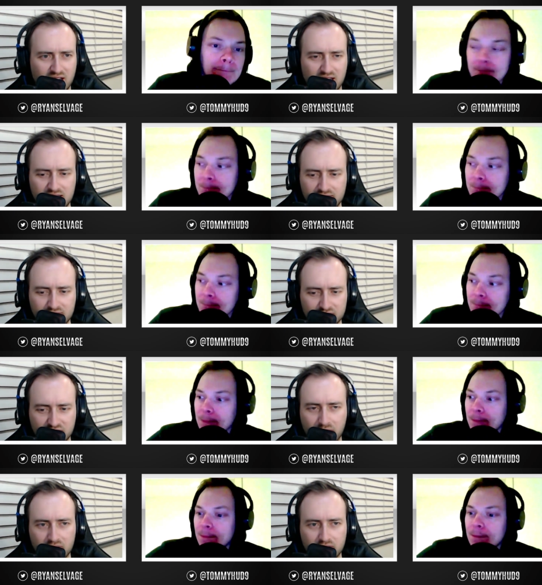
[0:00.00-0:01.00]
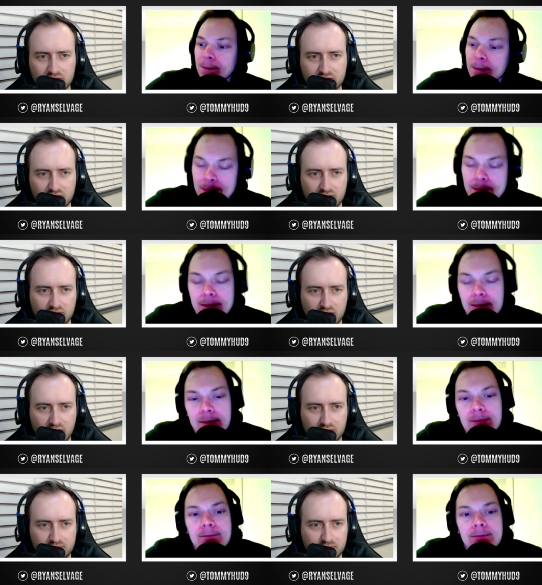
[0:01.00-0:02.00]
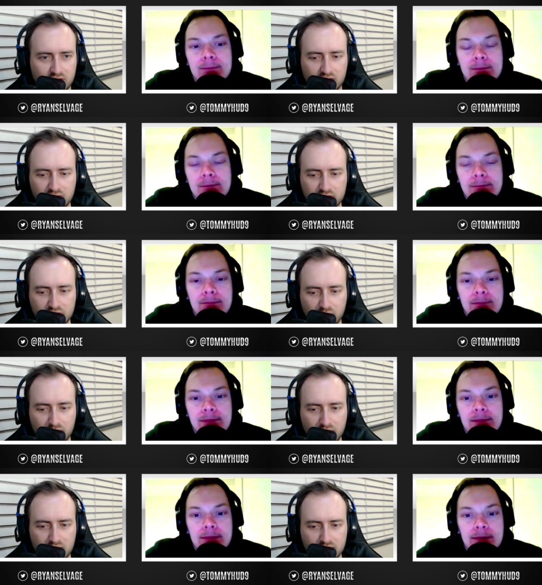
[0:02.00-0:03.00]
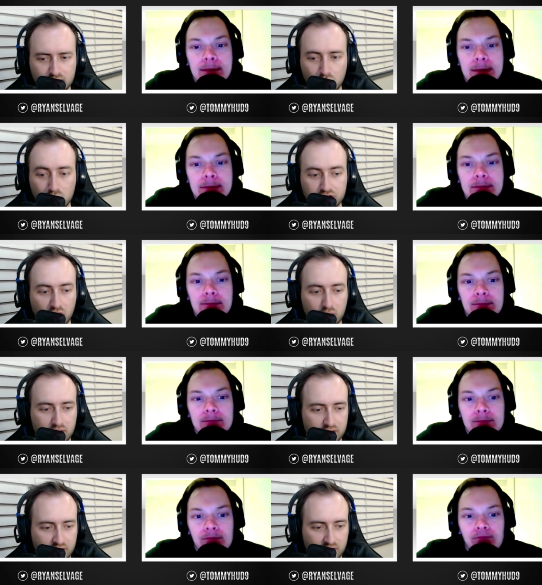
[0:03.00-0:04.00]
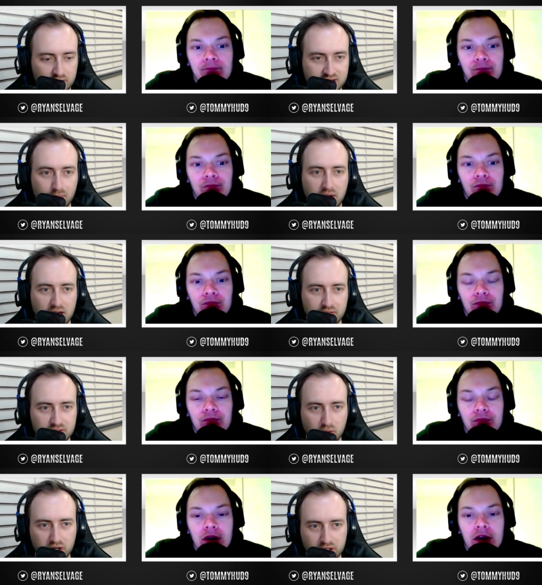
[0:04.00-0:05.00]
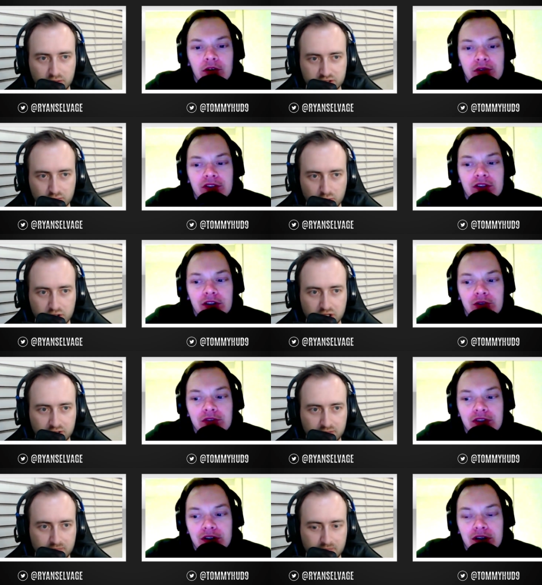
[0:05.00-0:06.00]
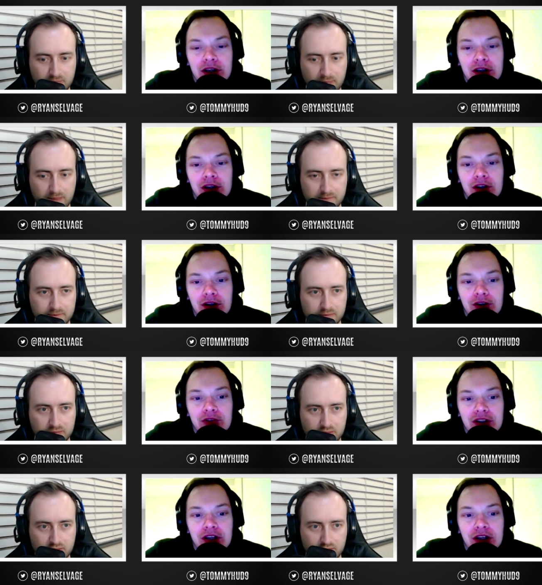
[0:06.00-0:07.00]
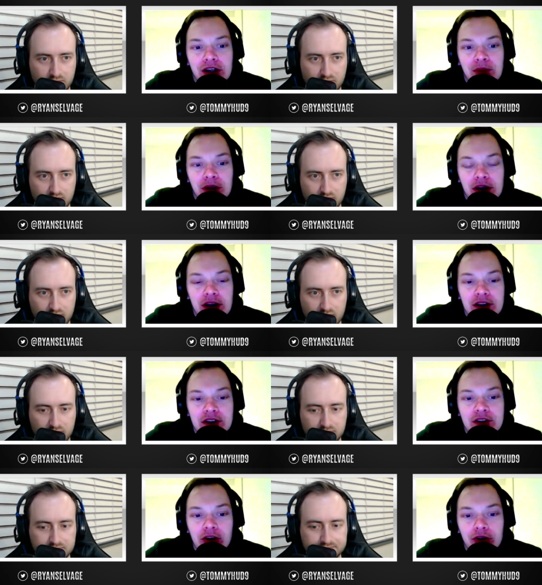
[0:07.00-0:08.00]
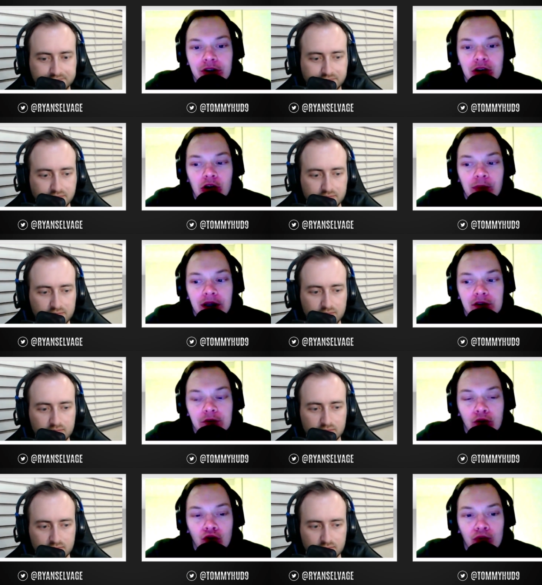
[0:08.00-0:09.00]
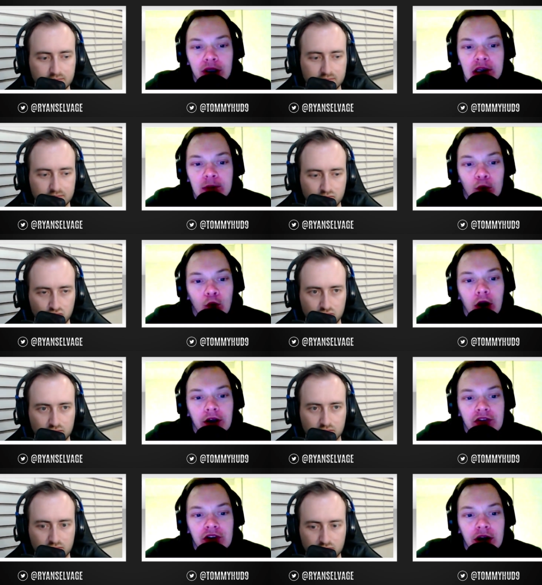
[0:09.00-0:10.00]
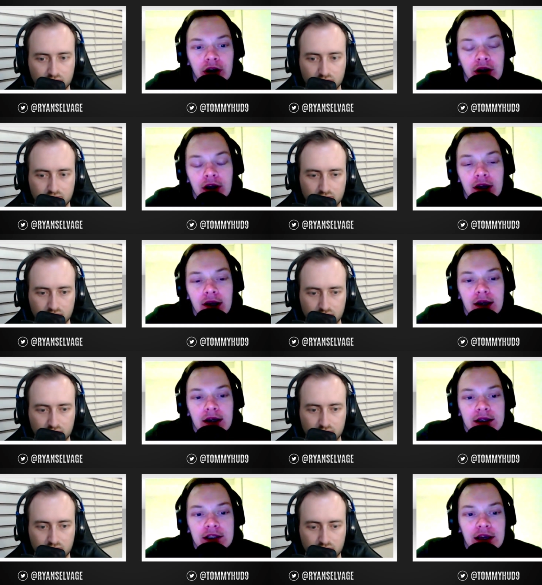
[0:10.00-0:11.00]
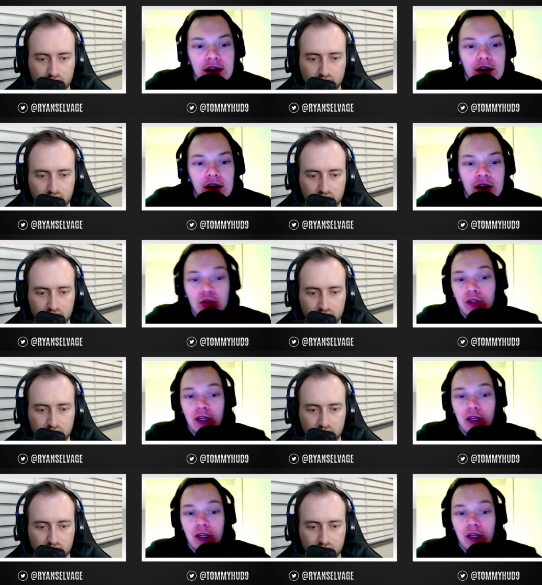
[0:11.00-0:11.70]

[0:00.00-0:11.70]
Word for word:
Speaker 1: knee, something of those kind? I don't know. You could tell me more. Shoulder, I don't know. Some part of his body it no, wasn't it was, working. It was
Speaker 2: a knee. It was a knee, but he slowly got back to form, and him and Wighton starting to get a, a good